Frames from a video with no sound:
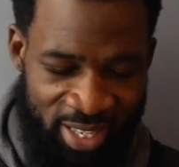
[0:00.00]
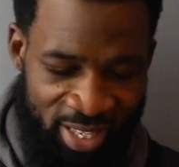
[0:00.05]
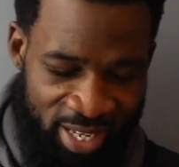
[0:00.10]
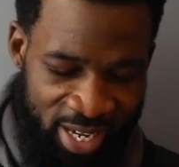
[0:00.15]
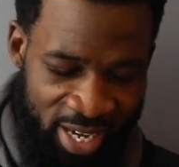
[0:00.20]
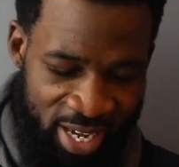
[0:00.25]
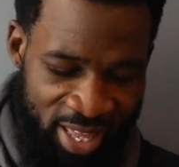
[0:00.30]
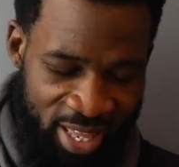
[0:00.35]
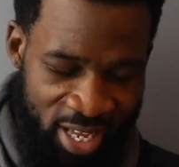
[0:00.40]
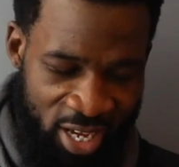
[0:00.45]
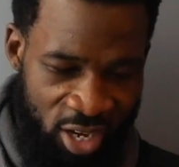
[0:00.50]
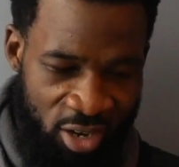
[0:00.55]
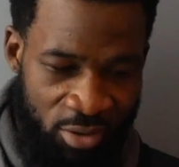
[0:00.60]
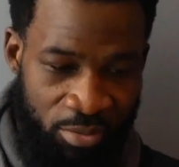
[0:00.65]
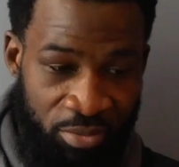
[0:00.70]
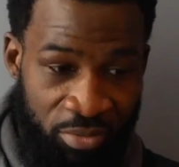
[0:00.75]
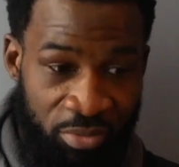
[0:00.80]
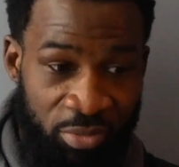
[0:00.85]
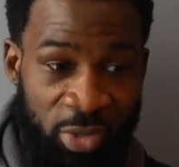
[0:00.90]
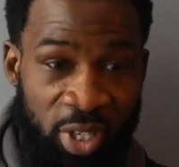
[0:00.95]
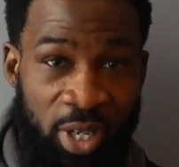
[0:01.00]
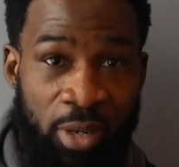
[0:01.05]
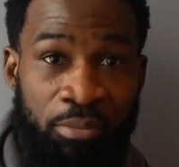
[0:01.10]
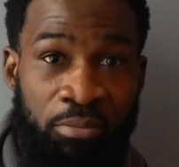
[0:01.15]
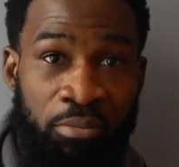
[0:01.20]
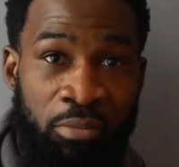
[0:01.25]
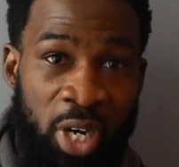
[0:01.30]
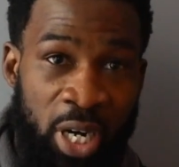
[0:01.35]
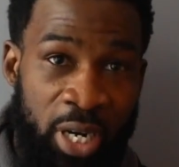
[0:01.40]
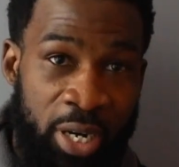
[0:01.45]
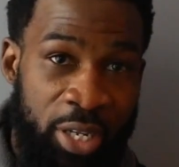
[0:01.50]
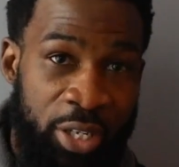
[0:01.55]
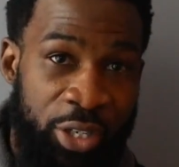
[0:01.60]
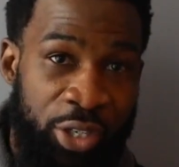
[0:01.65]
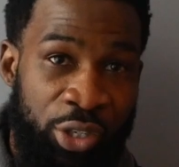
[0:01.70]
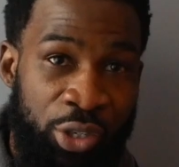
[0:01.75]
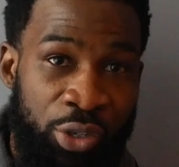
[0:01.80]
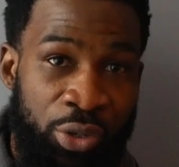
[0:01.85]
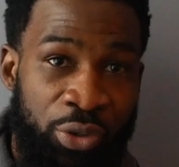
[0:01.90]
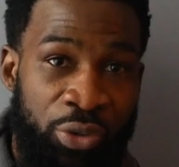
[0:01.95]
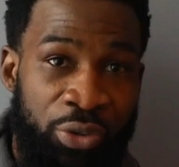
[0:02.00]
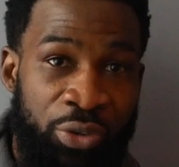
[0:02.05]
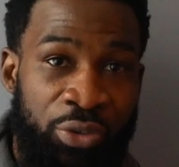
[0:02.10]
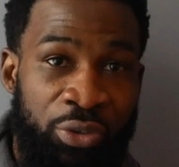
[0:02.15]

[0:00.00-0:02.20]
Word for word: Then managed to